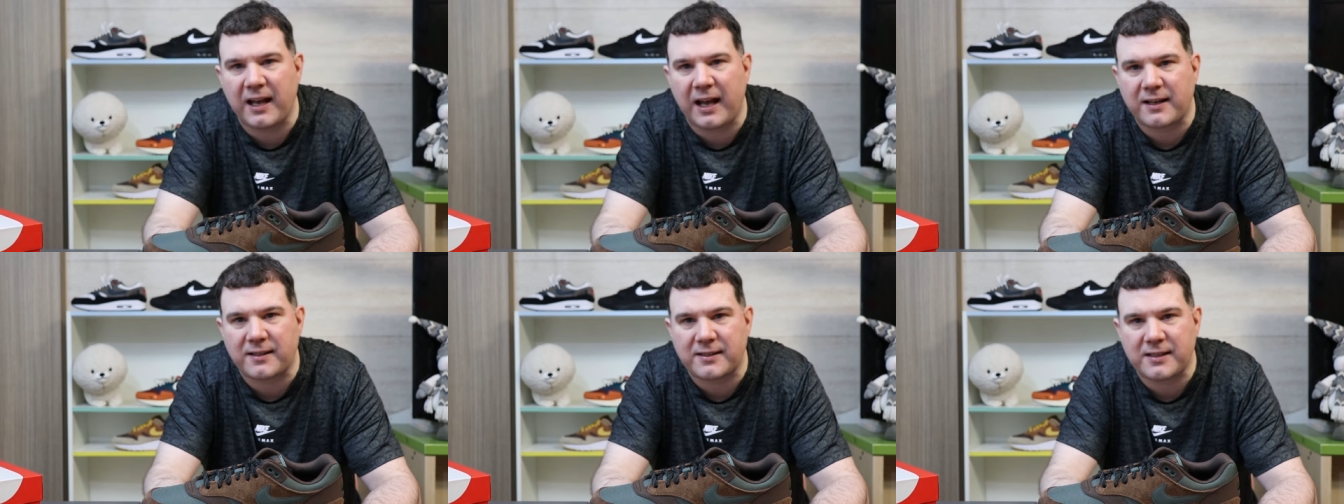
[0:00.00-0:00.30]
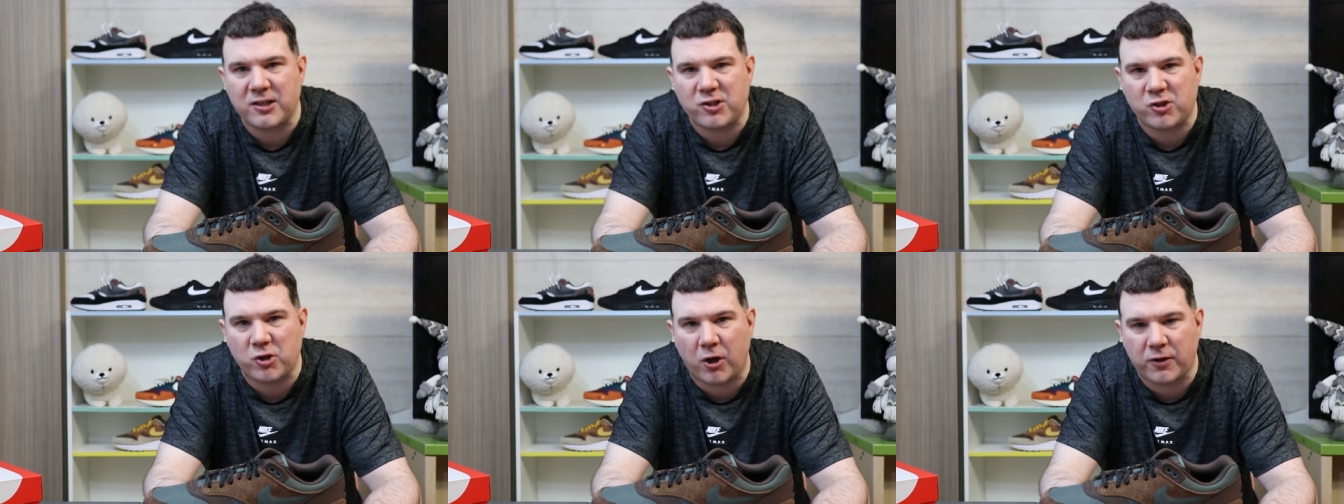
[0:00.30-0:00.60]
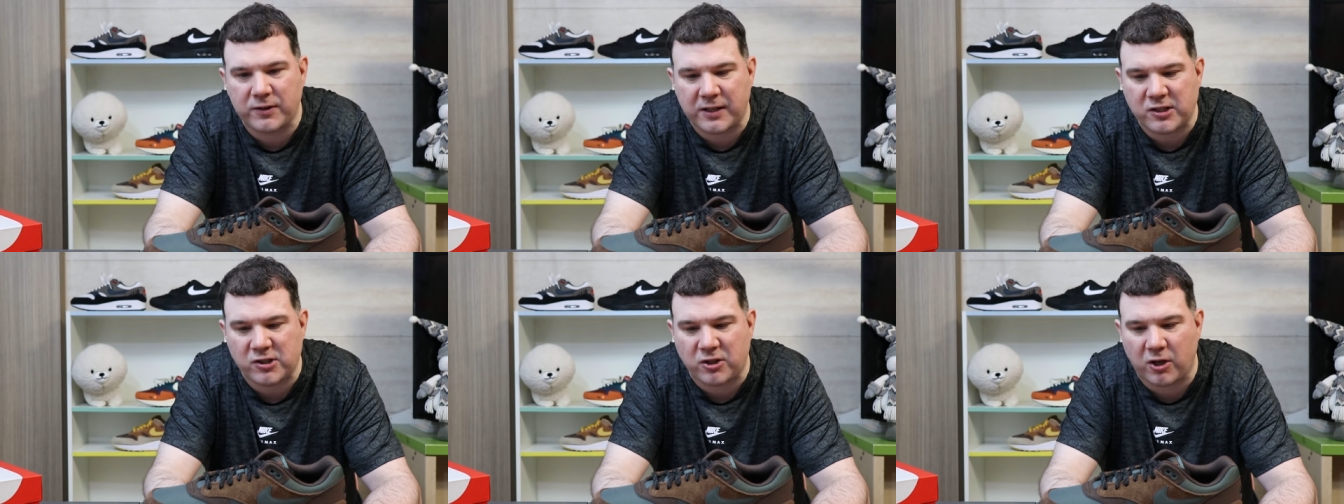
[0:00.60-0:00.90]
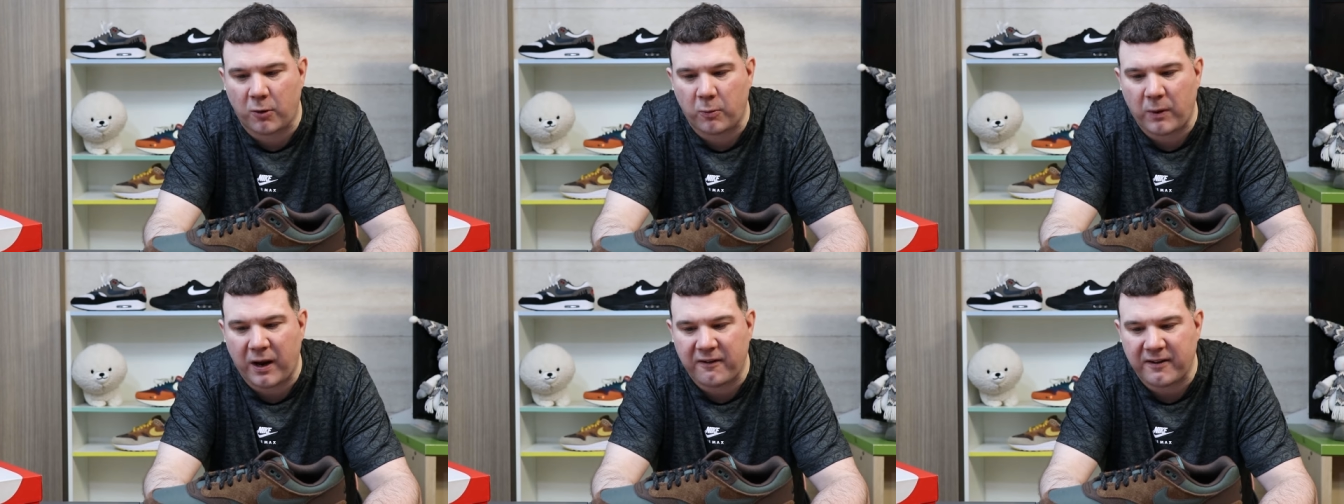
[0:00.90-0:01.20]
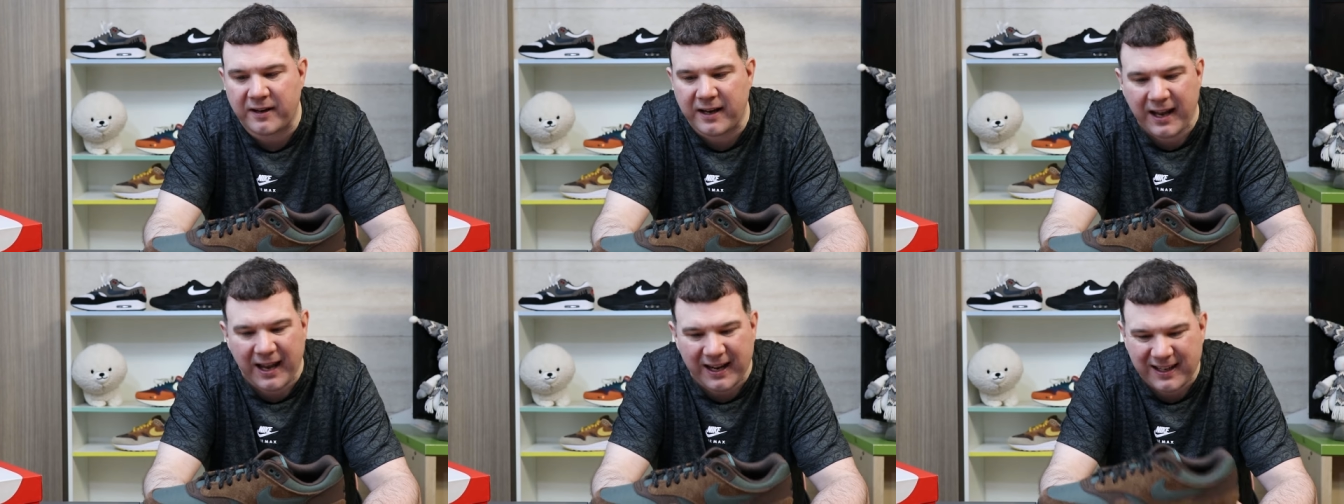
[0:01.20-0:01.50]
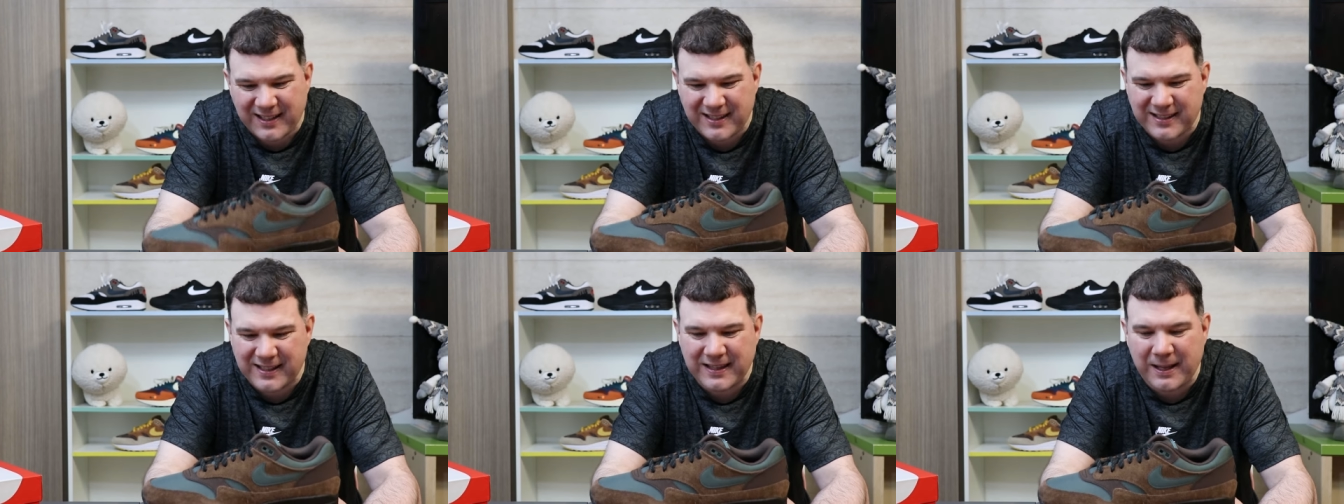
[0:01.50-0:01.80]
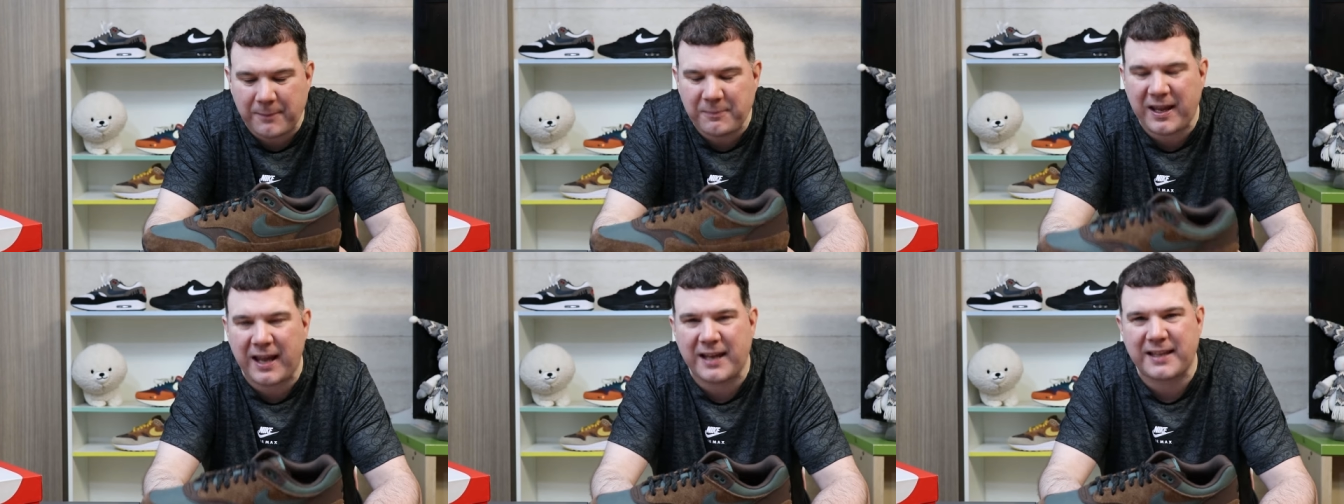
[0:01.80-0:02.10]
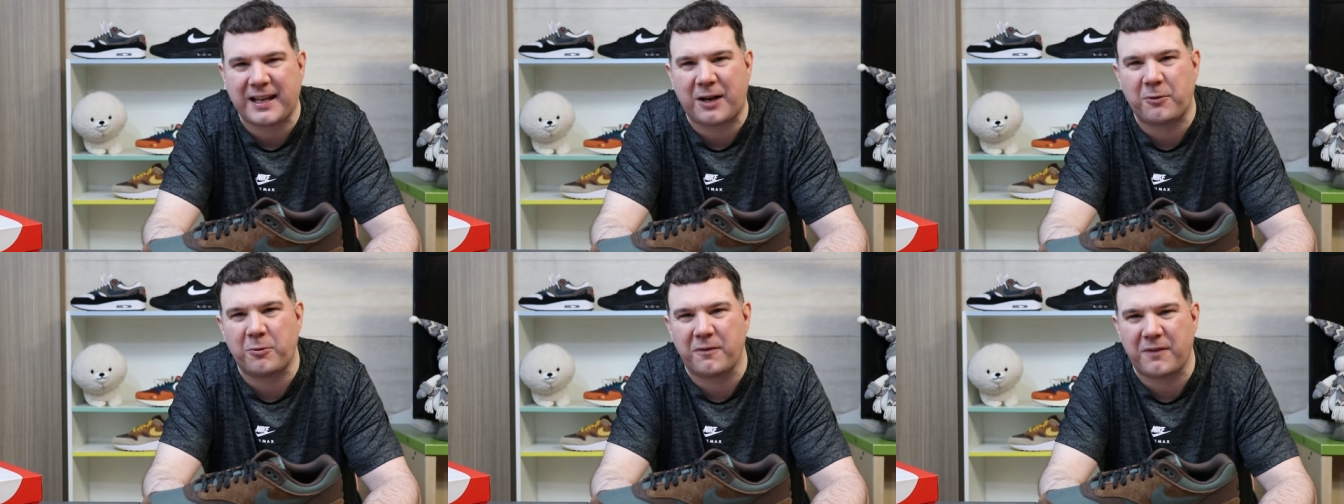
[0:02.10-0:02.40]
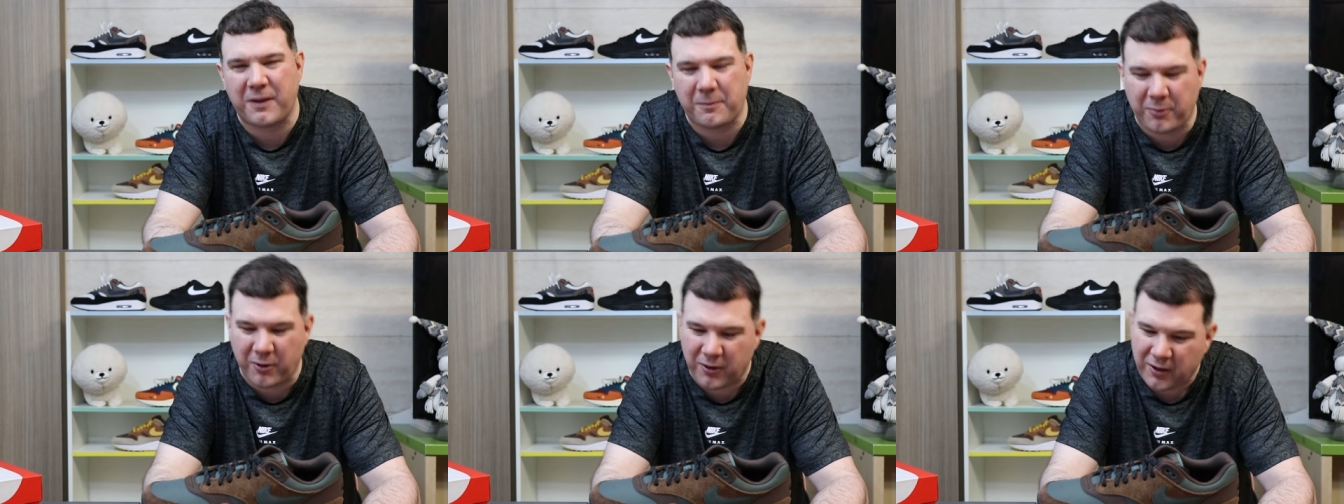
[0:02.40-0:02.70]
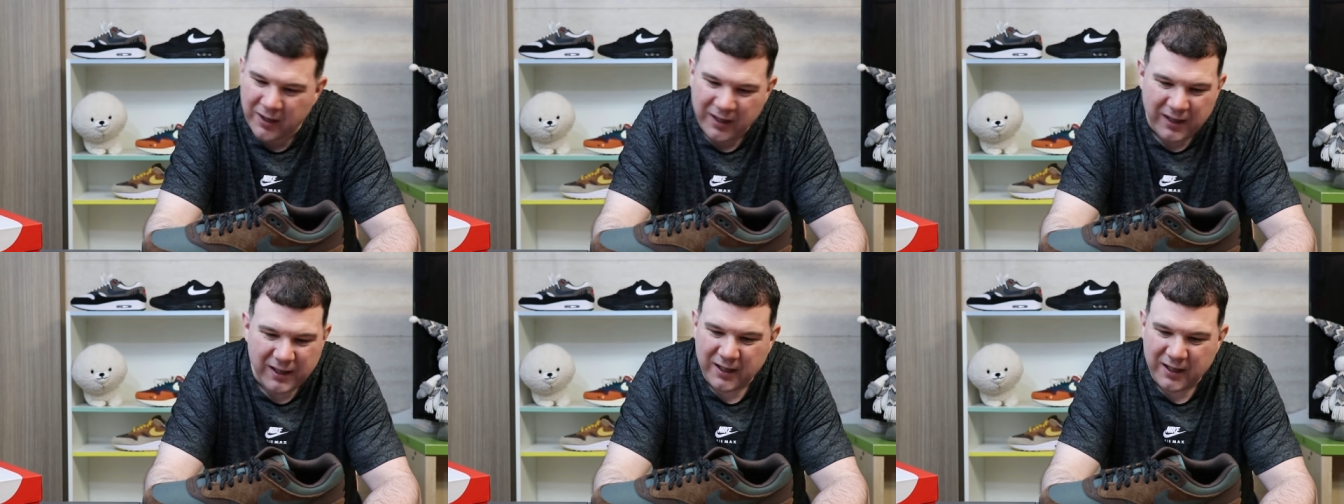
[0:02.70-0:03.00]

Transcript: I can see Shoreditch lot wearing it. I can see them getting down with it, but